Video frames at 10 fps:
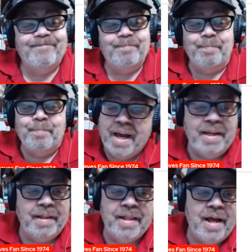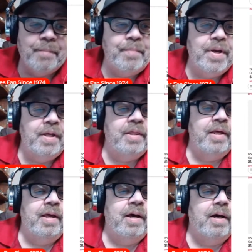may not be
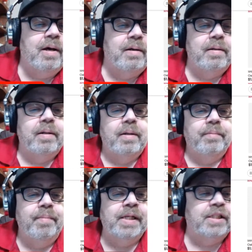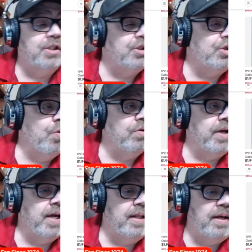the business you want to
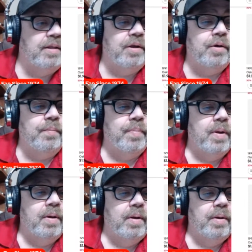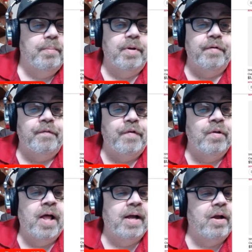get into. But if you
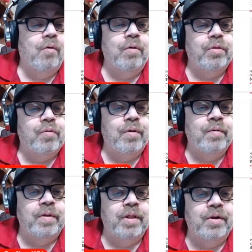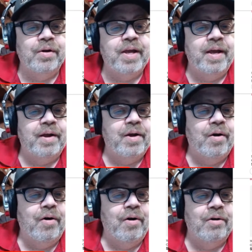like going through and looking at
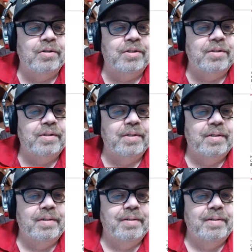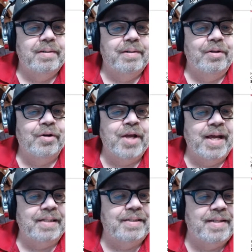cards, looking
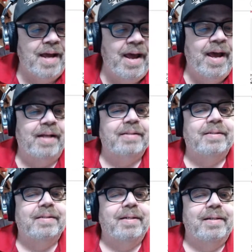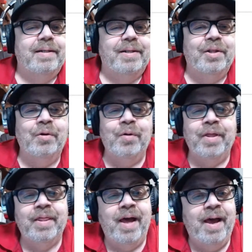at stats,
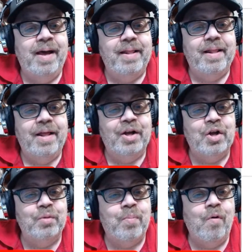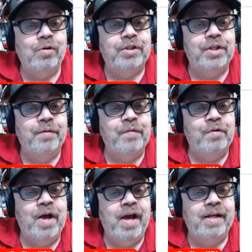doing that a good portion of your
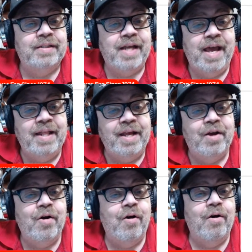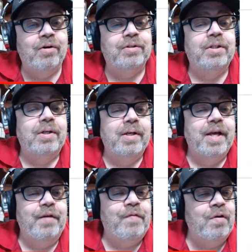day, scanning cards,
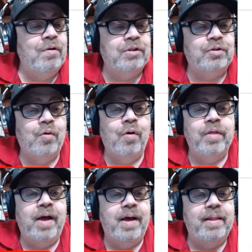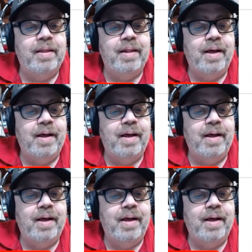if you enjoy that, then